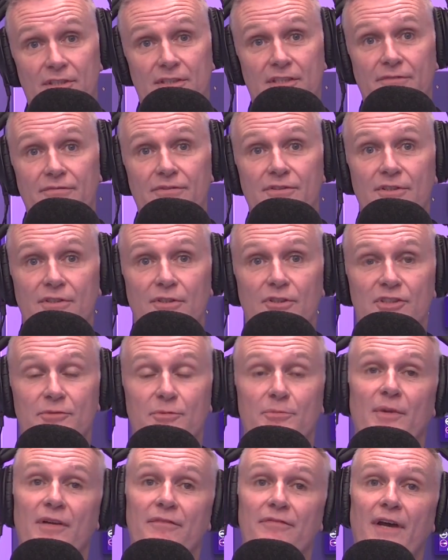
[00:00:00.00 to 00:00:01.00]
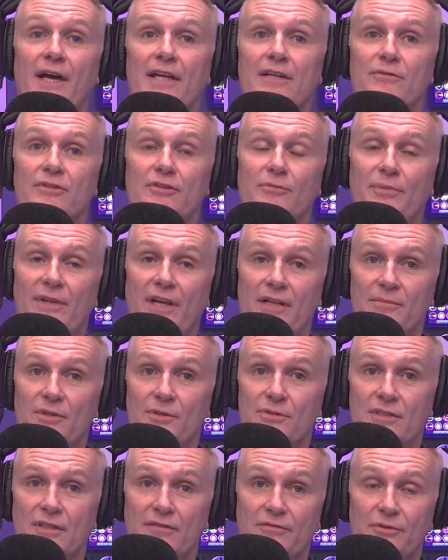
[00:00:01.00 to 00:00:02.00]
different of course, but my father would have played
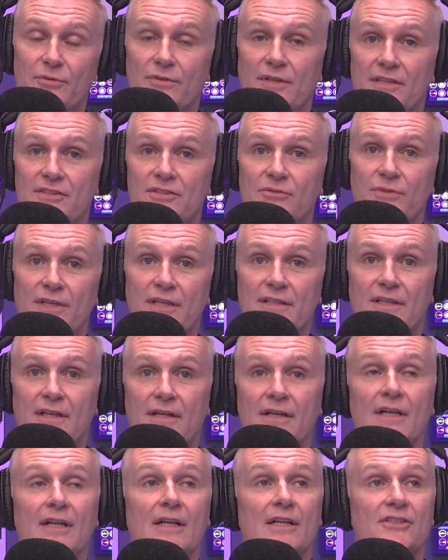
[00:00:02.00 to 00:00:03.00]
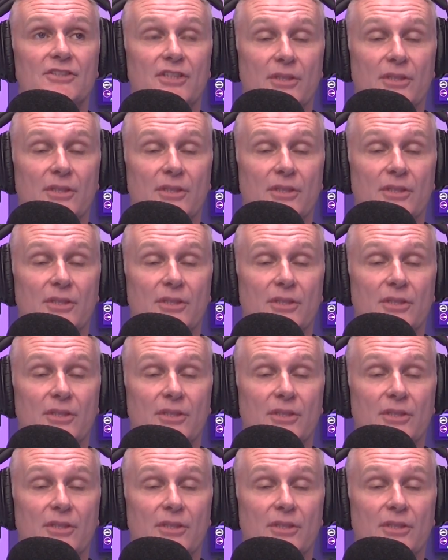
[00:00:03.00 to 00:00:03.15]
music a few nights a week there. So